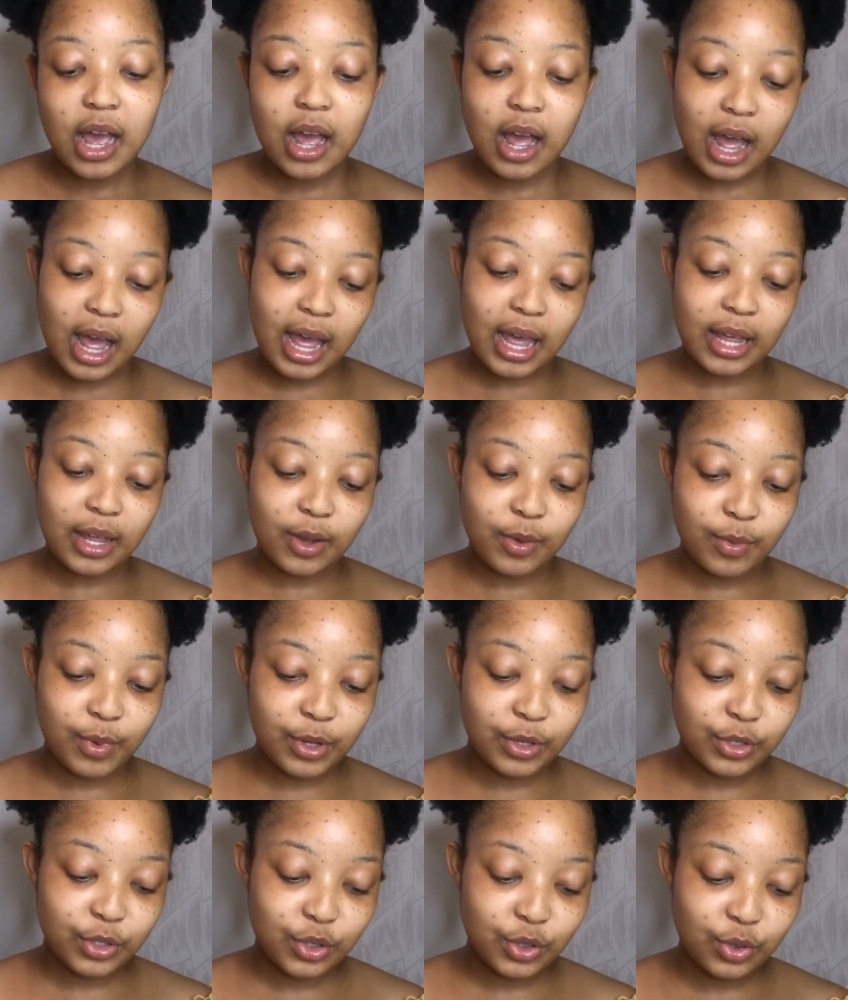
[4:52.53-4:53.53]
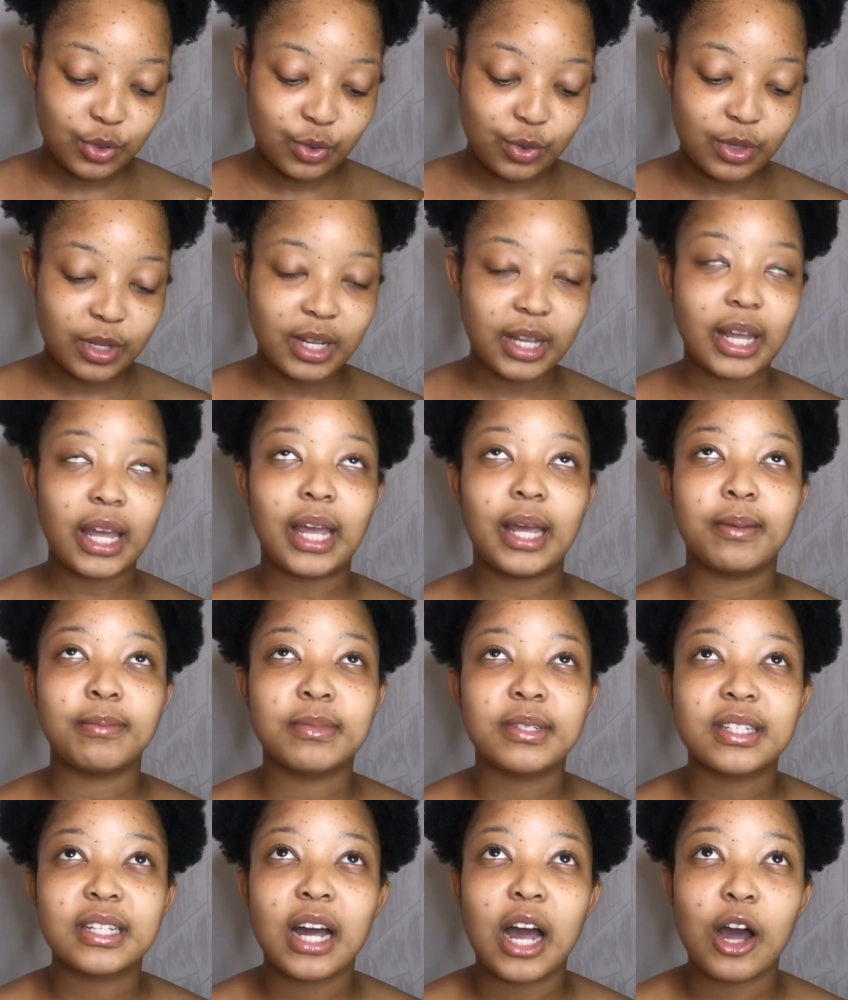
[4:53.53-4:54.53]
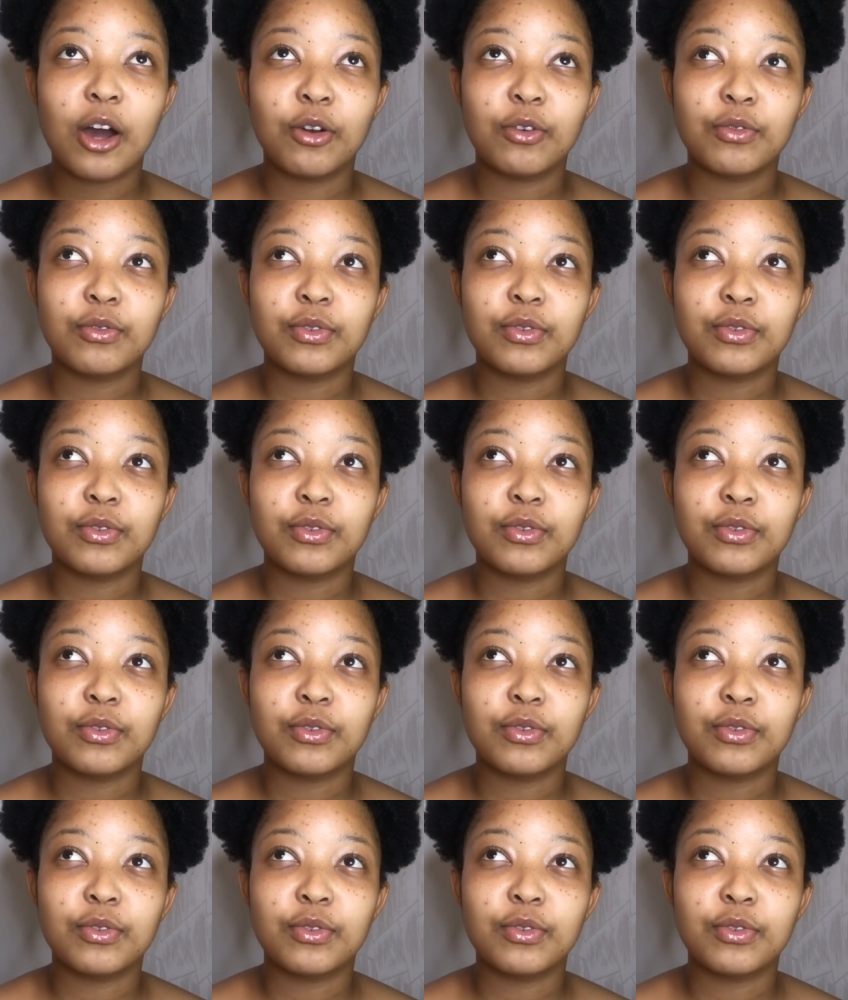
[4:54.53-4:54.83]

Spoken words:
I went to Cape Town